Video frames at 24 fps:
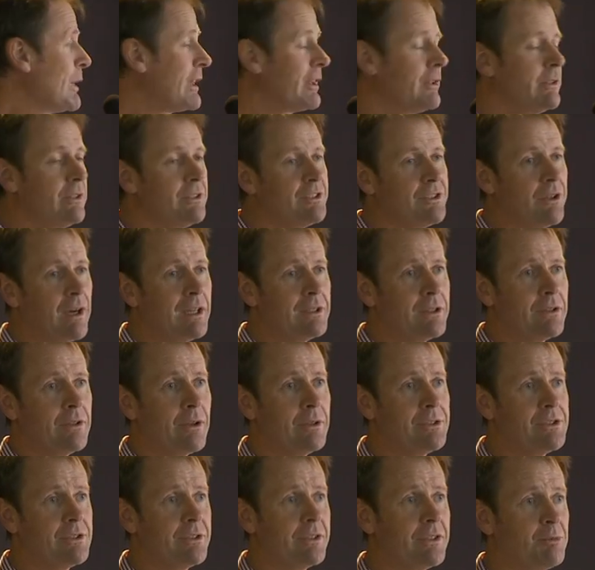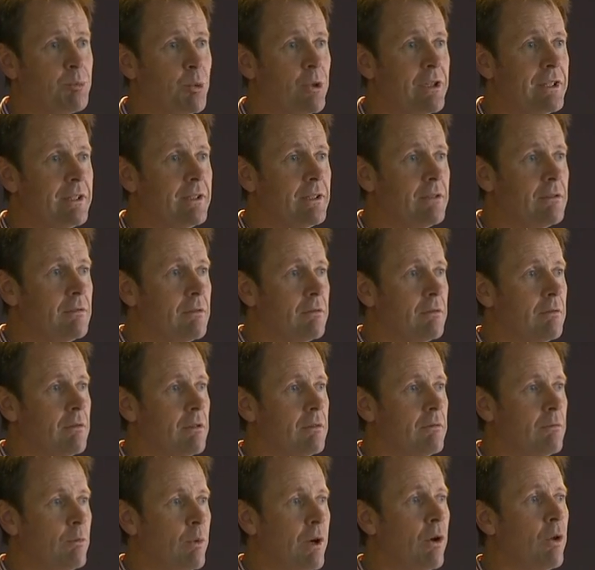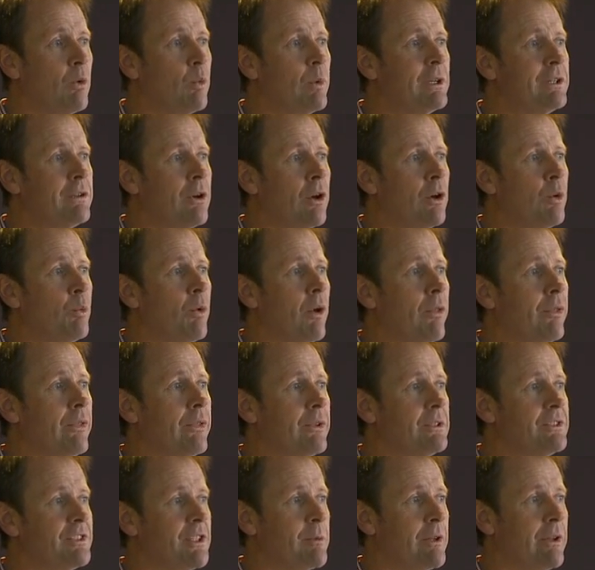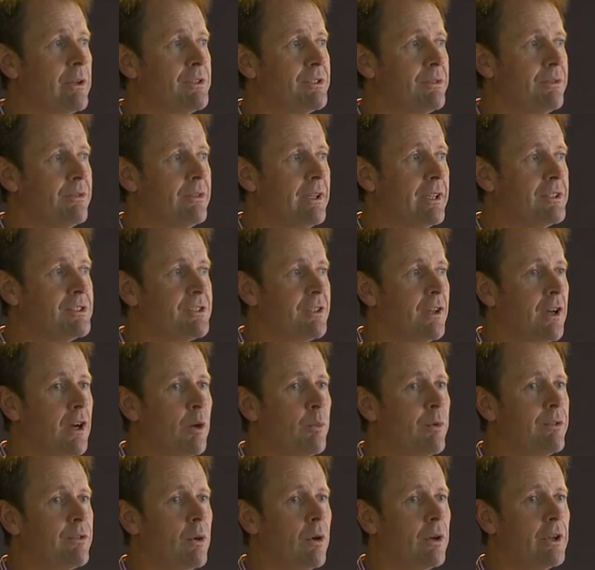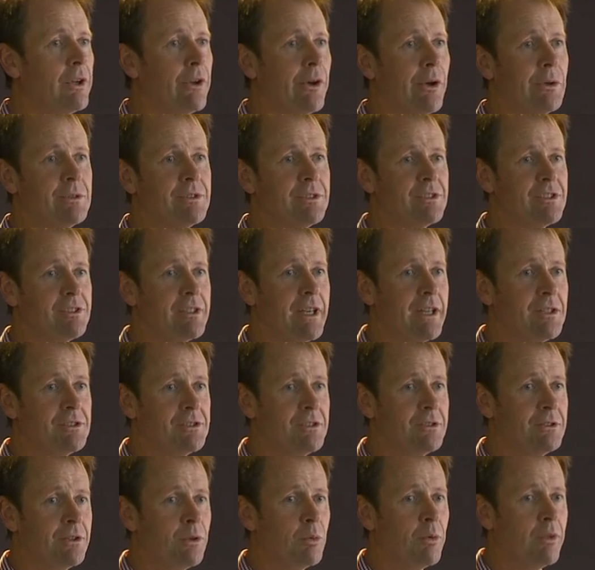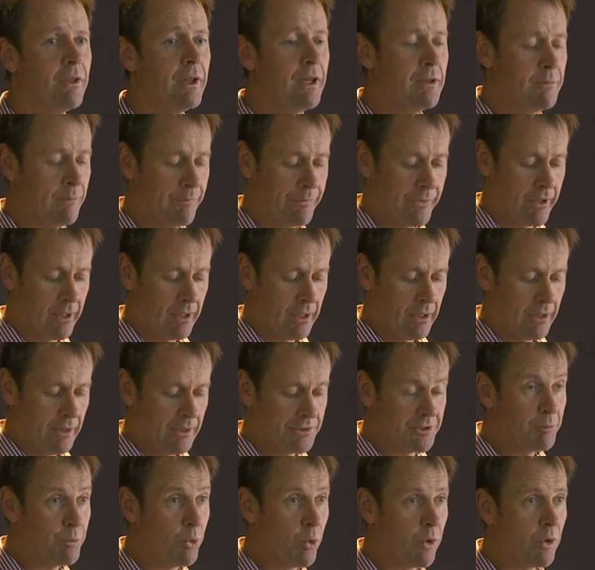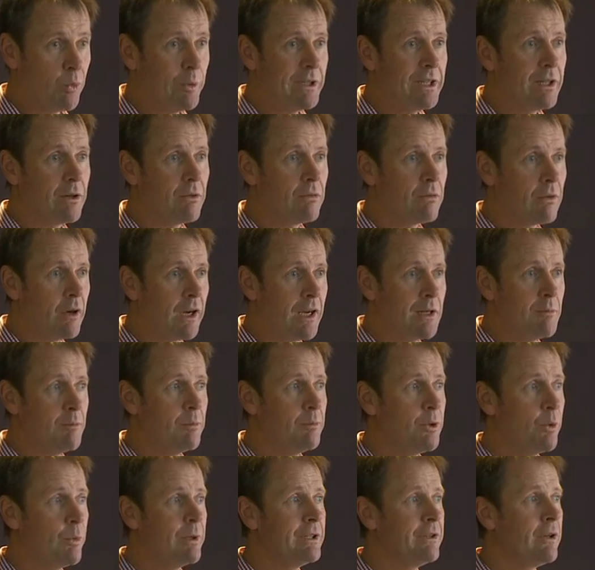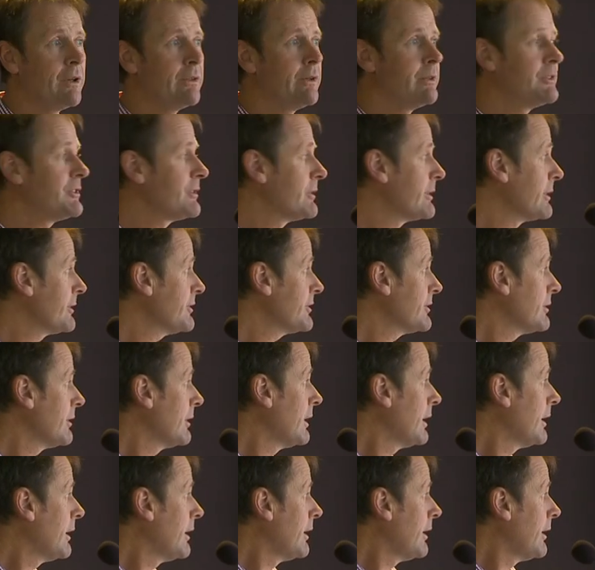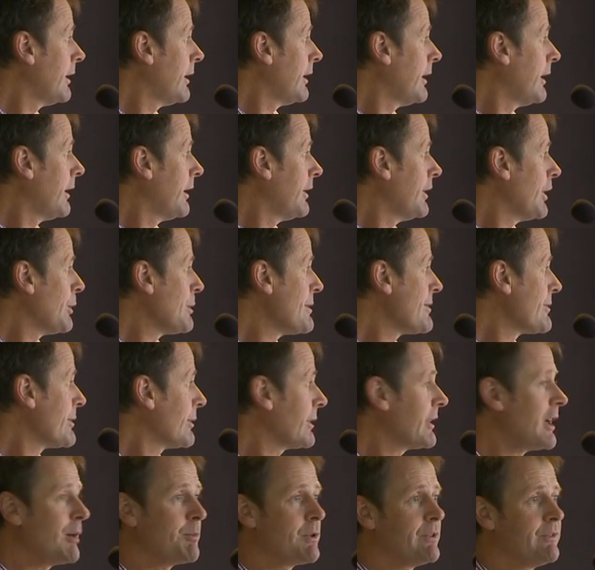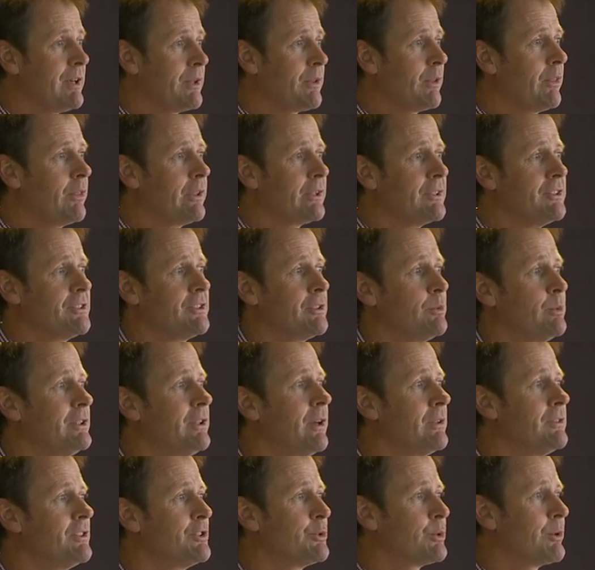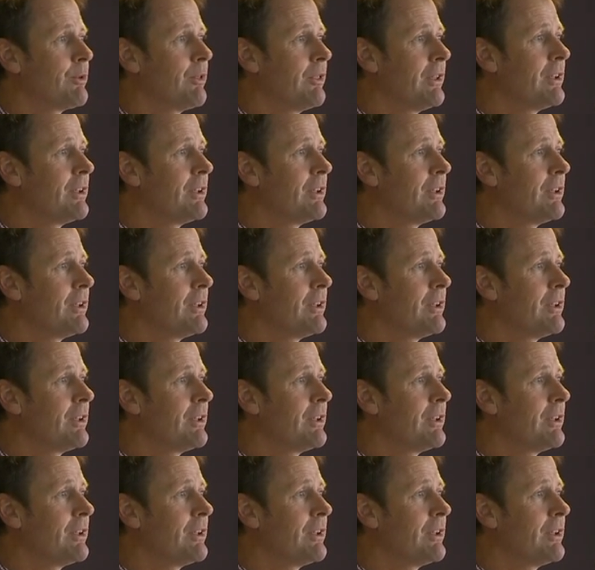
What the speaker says: we can design to those things pretty well. We know what some of those effects are. We've got codes and standards to deal with that. It's important we get it right, but we know those things. However, there are a couple of other things that we don't sort of